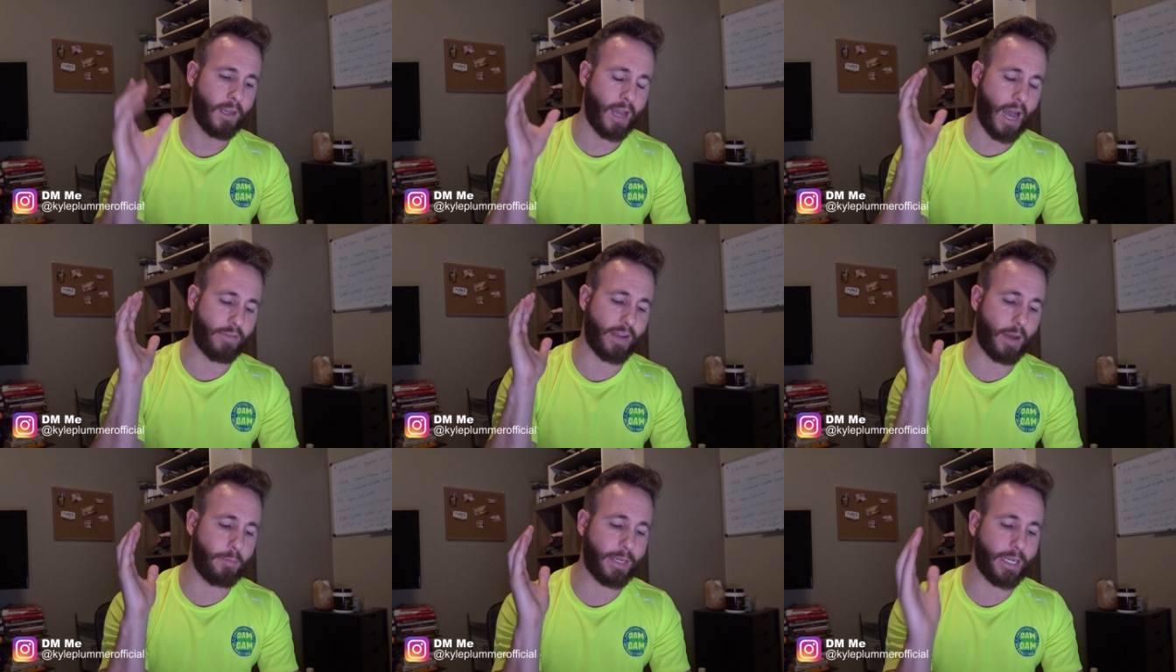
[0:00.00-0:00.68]
I've
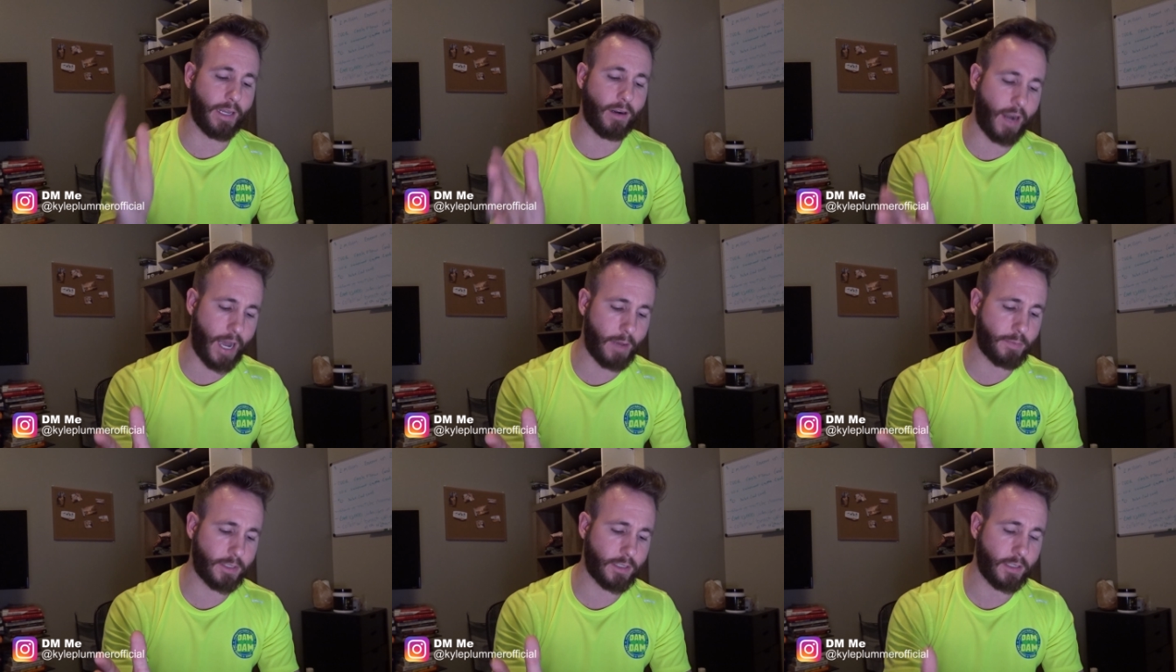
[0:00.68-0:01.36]
got beginner
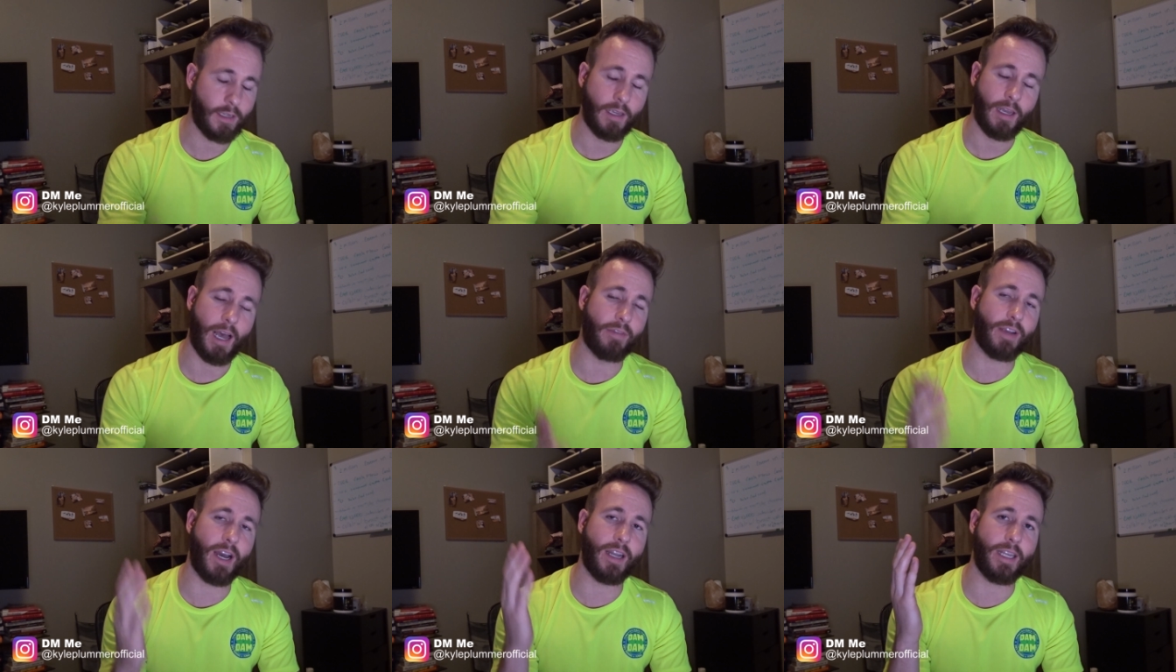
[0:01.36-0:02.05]
apps, I've
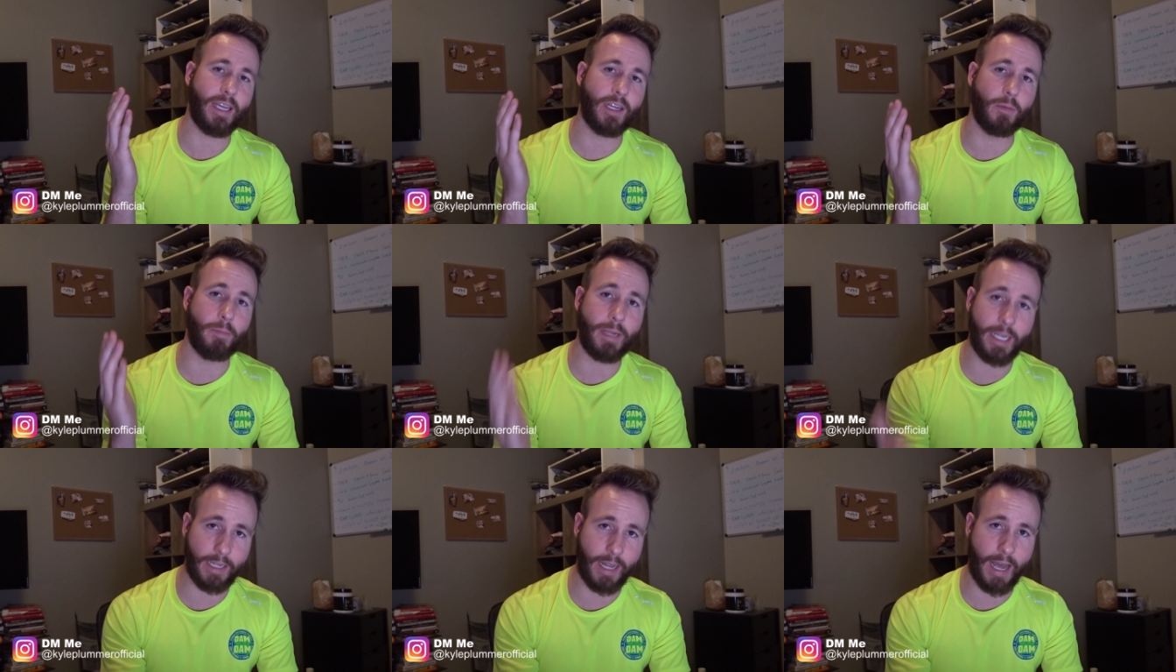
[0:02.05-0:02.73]
got
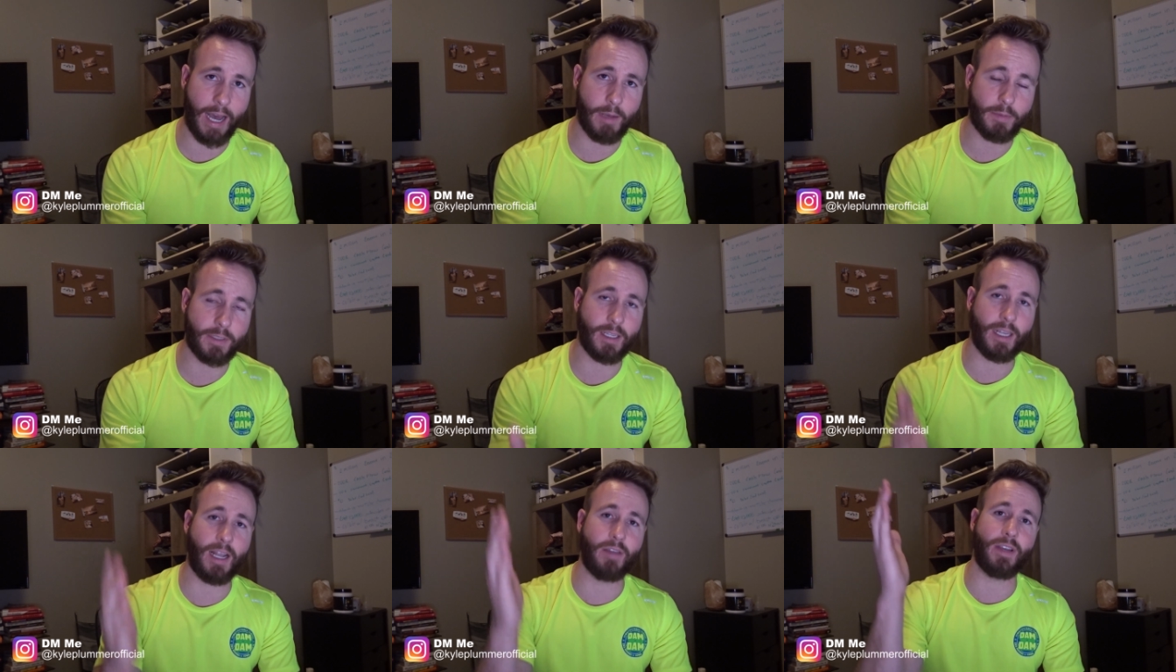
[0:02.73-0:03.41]
intermediate apps,
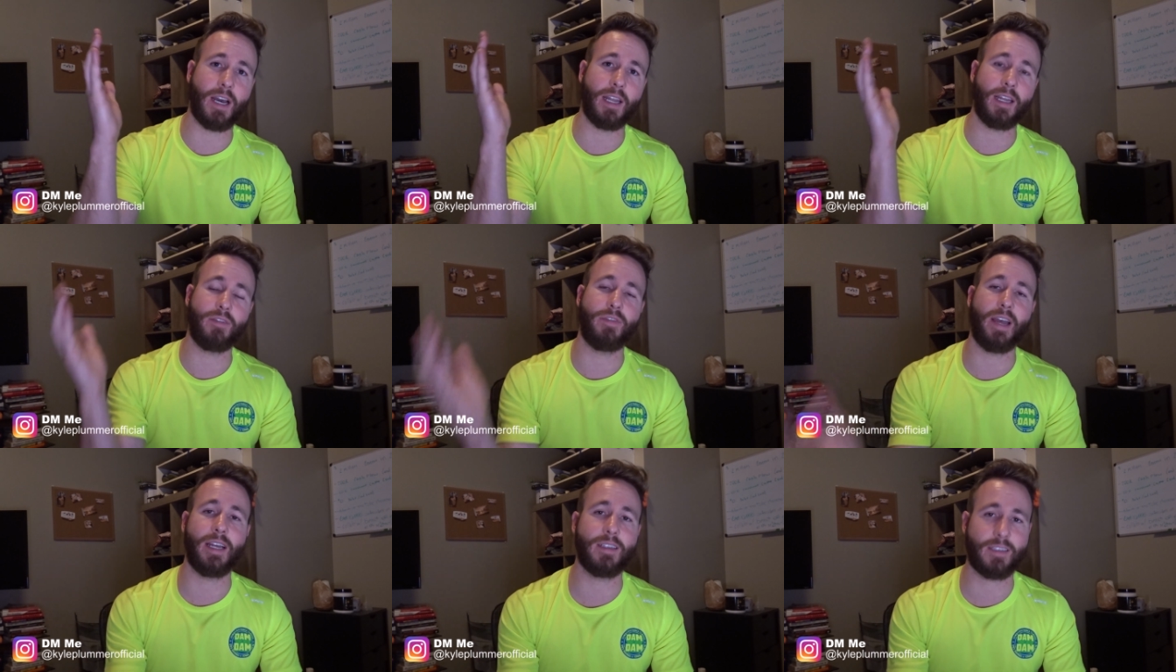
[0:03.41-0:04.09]
and I've got
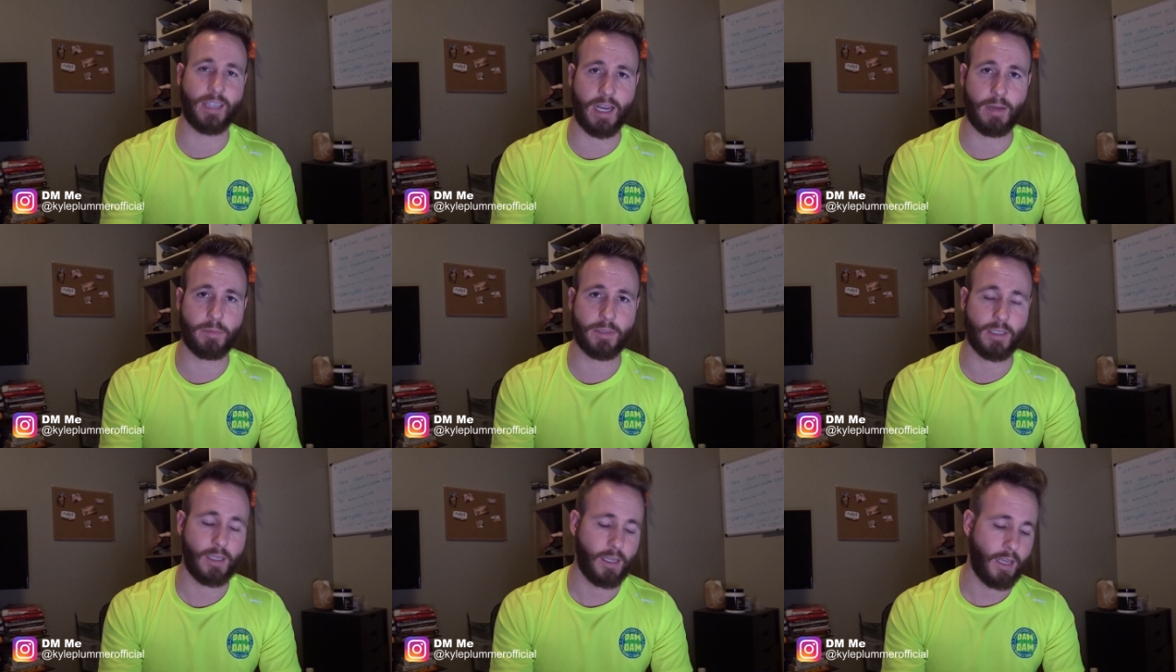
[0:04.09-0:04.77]
advanced apps.